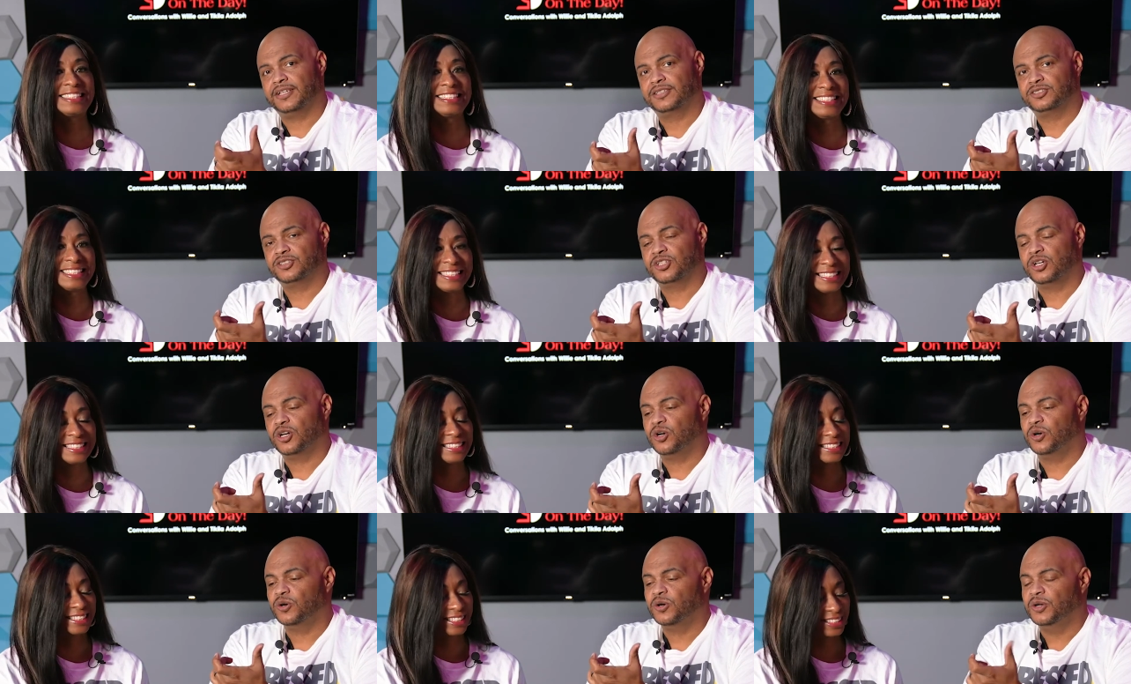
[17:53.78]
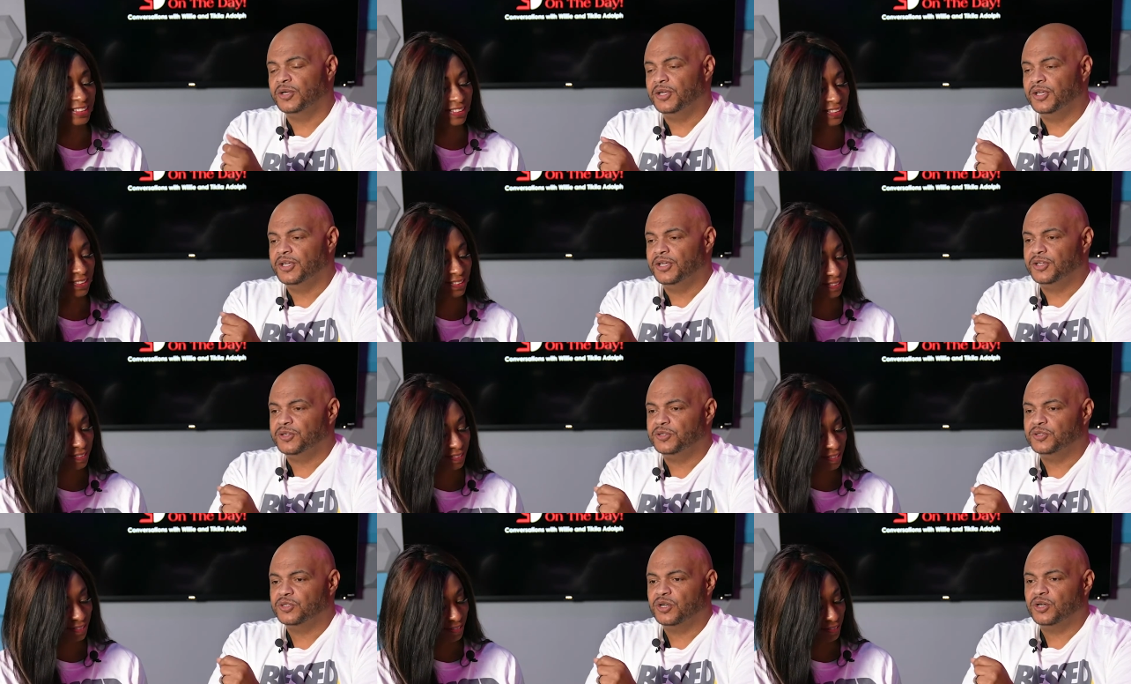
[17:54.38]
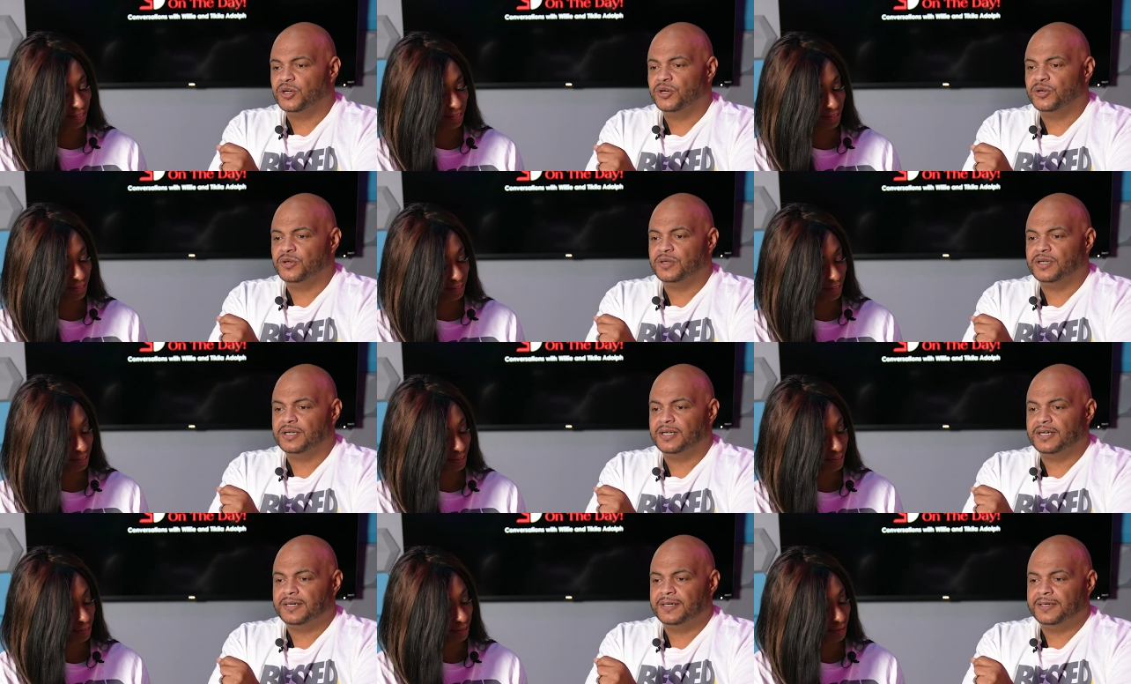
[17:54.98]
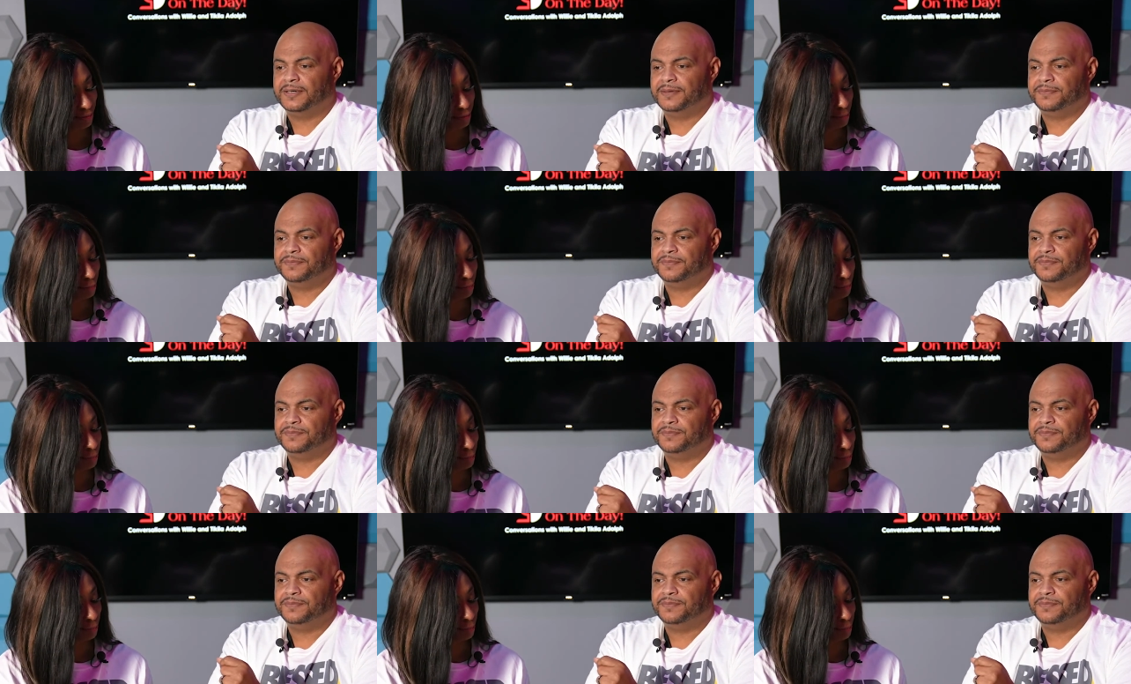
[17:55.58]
Speaker 1: So, you know, um,